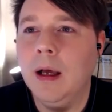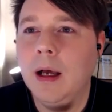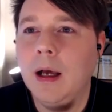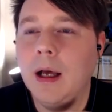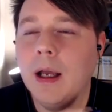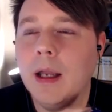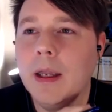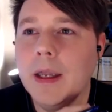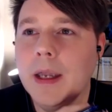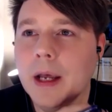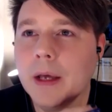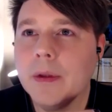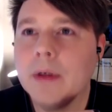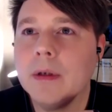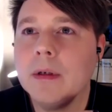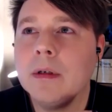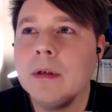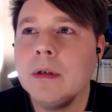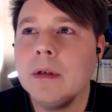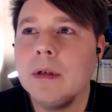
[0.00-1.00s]

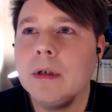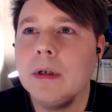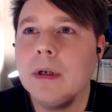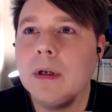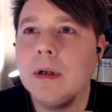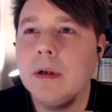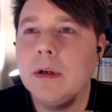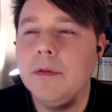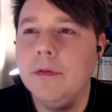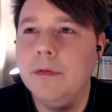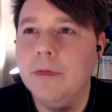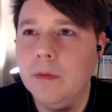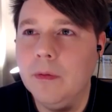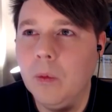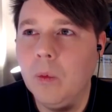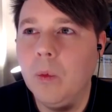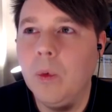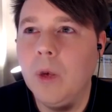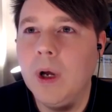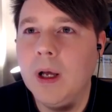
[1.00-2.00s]
Another
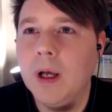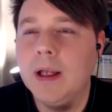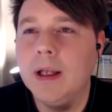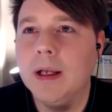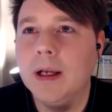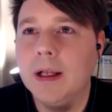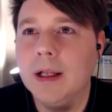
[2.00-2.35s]
uh,